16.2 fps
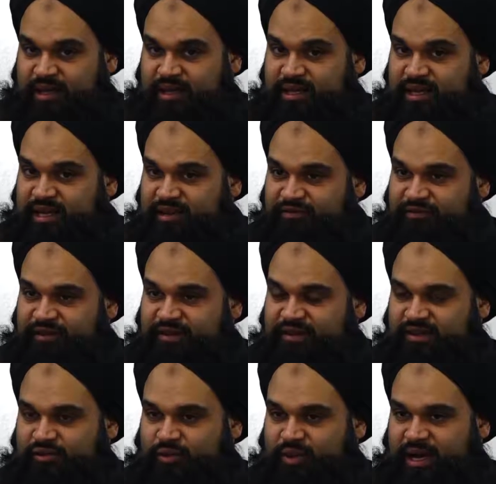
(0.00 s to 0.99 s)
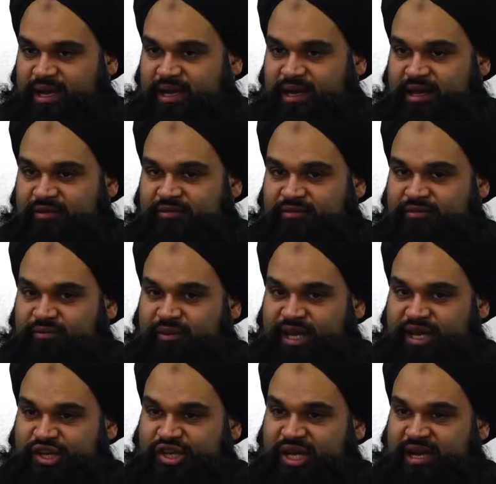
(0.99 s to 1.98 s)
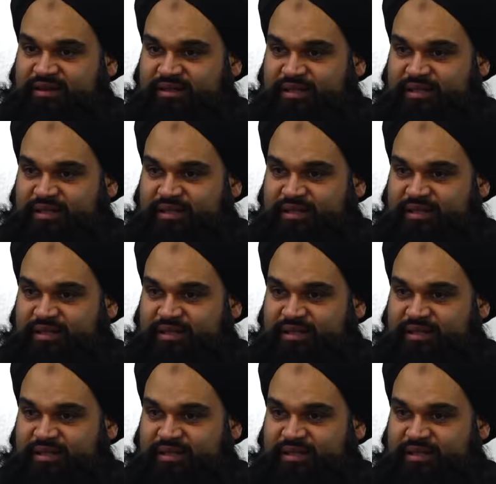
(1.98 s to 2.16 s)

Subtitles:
The difference is what? If Isha,